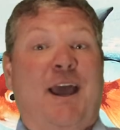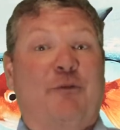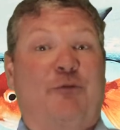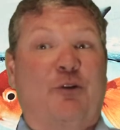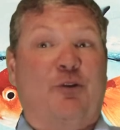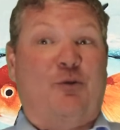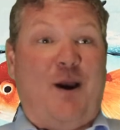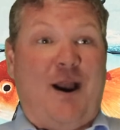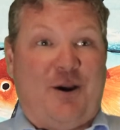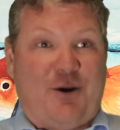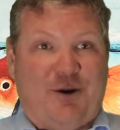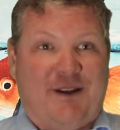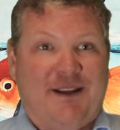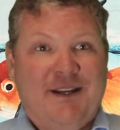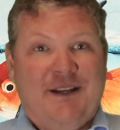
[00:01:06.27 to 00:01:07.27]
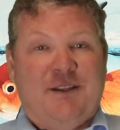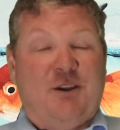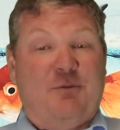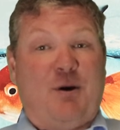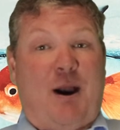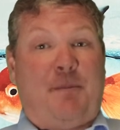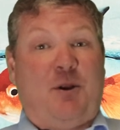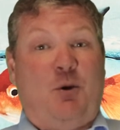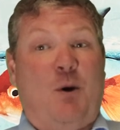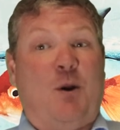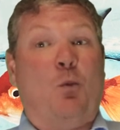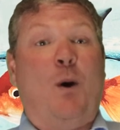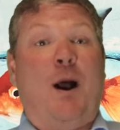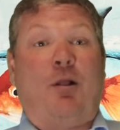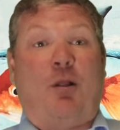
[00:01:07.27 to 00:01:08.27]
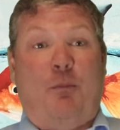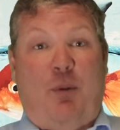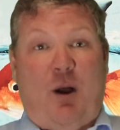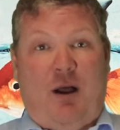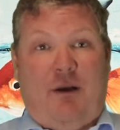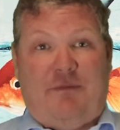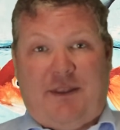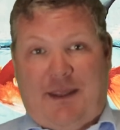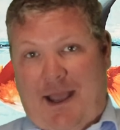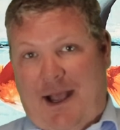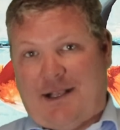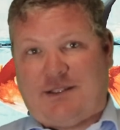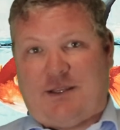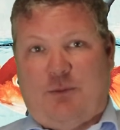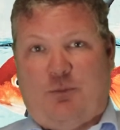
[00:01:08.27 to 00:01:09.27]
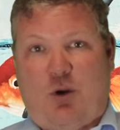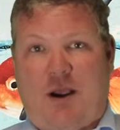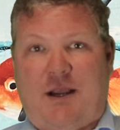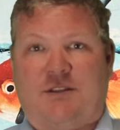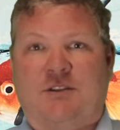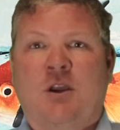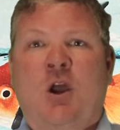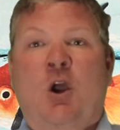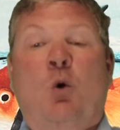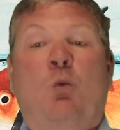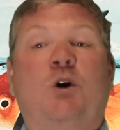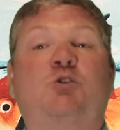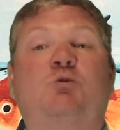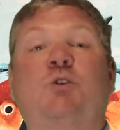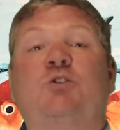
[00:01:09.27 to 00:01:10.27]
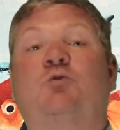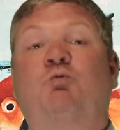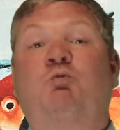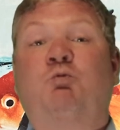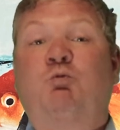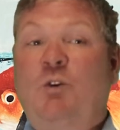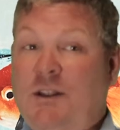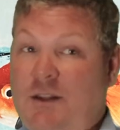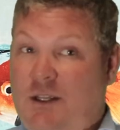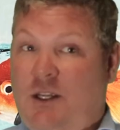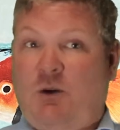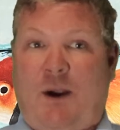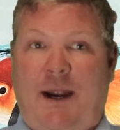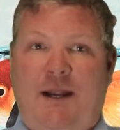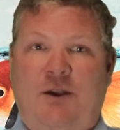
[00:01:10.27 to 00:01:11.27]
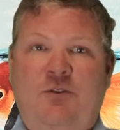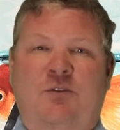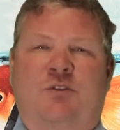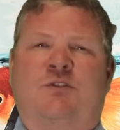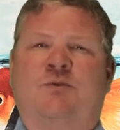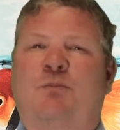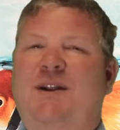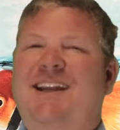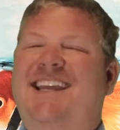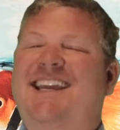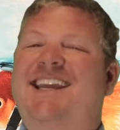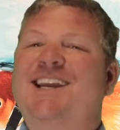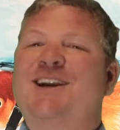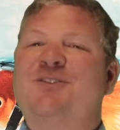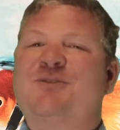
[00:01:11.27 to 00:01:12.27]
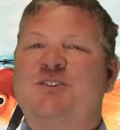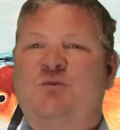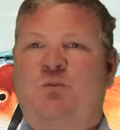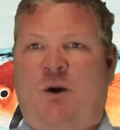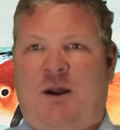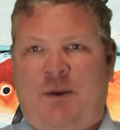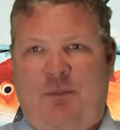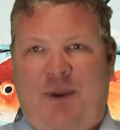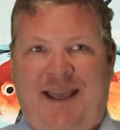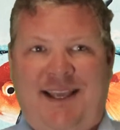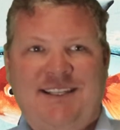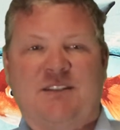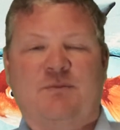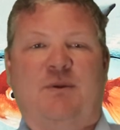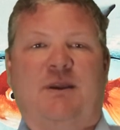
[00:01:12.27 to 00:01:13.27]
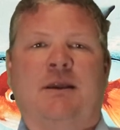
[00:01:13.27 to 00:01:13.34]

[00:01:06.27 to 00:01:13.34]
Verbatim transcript: And for the record, the property went well above the asking price, which was really great news. But here is what amazed